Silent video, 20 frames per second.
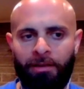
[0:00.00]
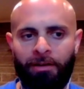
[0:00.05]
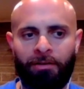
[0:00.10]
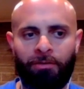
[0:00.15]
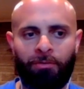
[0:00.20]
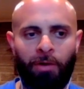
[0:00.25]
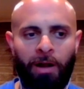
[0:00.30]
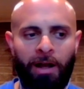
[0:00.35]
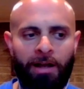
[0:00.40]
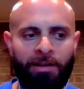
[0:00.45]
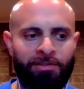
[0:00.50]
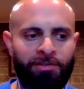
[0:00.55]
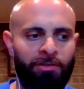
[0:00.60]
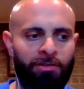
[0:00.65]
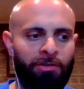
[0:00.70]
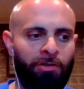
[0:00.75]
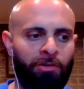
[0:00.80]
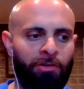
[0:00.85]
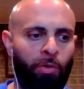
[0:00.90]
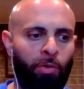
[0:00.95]
their
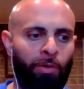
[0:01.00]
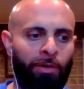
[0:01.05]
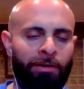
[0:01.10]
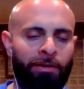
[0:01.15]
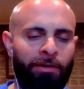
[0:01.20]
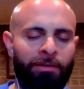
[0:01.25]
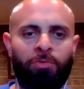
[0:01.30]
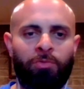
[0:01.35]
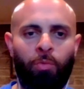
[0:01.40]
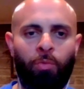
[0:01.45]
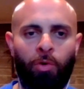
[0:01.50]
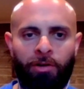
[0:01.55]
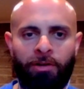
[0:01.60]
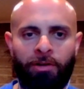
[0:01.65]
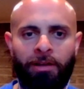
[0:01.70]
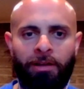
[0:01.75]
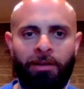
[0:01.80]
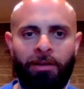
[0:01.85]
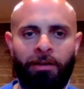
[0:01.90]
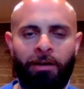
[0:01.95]
roster, or at least
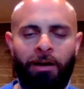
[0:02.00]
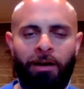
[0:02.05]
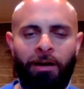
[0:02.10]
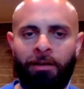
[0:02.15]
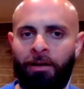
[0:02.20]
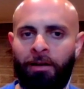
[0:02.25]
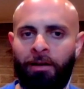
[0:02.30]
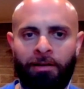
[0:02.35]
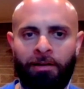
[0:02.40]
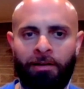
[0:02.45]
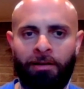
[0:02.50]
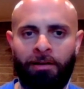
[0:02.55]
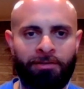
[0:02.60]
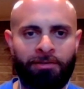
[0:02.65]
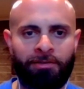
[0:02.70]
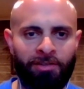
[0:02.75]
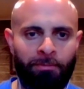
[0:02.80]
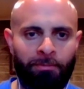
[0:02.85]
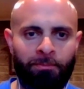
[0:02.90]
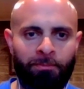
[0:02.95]
working on
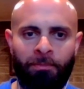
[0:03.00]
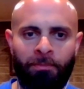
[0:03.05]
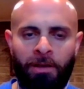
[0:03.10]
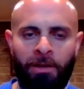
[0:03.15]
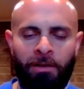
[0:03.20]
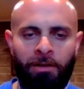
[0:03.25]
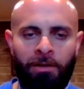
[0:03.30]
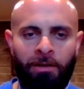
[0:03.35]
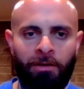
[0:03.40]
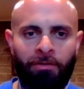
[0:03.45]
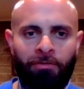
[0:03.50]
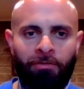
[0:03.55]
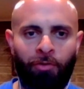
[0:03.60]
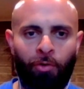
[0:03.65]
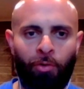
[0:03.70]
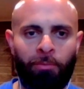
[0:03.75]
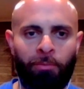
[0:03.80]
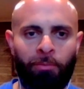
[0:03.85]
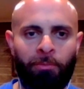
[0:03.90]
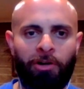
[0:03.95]
some
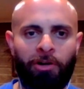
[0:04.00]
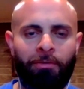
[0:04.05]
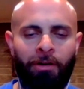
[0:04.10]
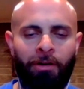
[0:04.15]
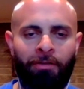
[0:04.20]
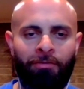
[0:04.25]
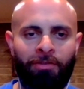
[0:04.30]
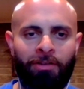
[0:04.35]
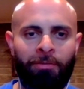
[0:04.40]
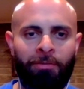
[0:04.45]
form of